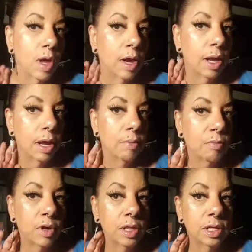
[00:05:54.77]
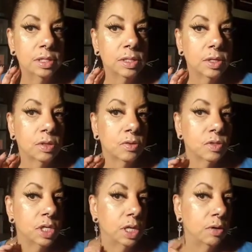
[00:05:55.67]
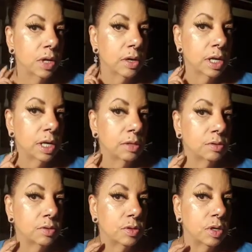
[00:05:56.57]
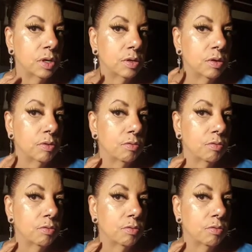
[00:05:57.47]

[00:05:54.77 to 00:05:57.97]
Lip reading: And I am wearing those cute earrings, the